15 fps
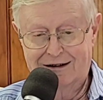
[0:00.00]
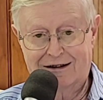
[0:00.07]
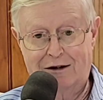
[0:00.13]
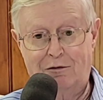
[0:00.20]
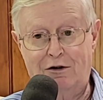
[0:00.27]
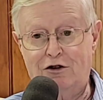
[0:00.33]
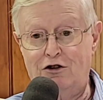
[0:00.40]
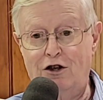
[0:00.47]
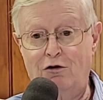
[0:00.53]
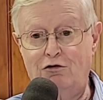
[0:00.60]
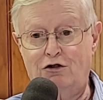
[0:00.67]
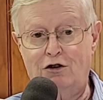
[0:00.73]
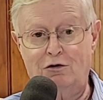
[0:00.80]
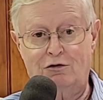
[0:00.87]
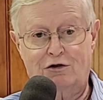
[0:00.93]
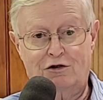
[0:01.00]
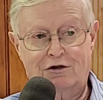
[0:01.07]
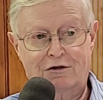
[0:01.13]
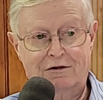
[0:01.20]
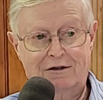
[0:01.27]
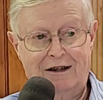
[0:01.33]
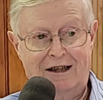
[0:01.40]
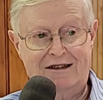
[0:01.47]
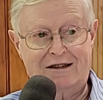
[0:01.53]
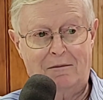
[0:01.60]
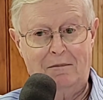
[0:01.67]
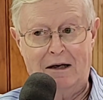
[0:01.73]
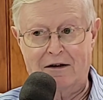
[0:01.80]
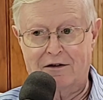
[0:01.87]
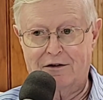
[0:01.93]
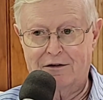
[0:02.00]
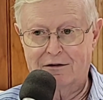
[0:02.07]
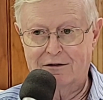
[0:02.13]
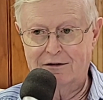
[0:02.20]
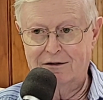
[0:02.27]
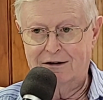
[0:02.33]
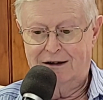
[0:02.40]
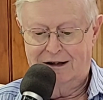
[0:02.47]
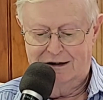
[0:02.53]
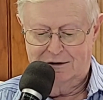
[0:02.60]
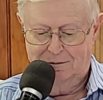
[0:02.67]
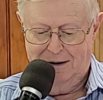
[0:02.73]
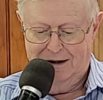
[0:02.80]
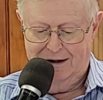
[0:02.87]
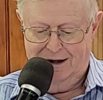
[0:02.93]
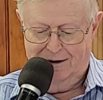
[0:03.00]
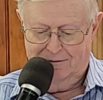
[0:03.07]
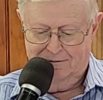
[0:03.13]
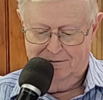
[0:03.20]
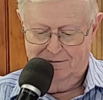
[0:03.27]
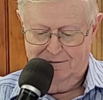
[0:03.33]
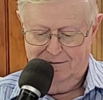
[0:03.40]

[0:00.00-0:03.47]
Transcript: There is no Zeus. He's a myth. He's made up.